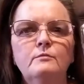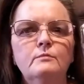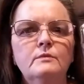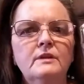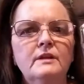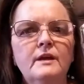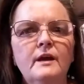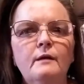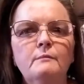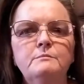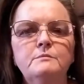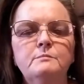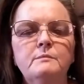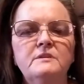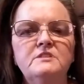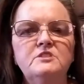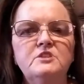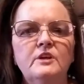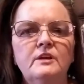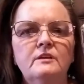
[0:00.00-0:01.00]
It really helps
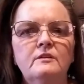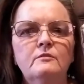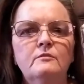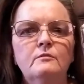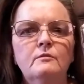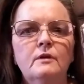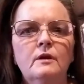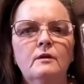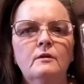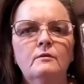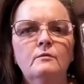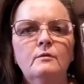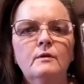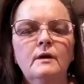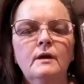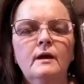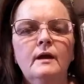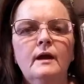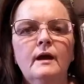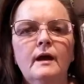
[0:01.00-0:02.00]
my channel grow
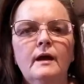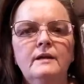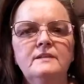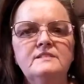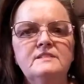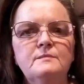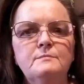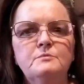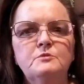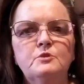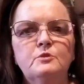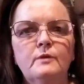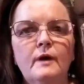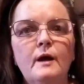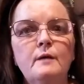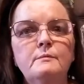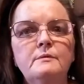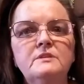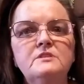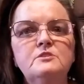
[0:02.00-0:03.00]
and
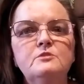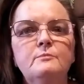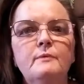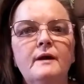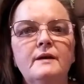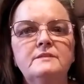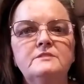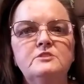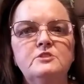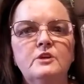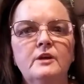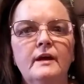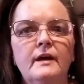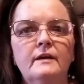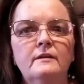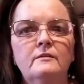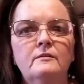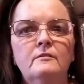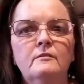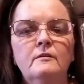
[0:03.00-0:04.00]
subscribing to my
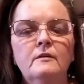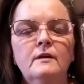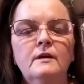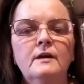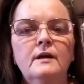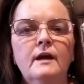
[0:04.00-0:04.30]
channel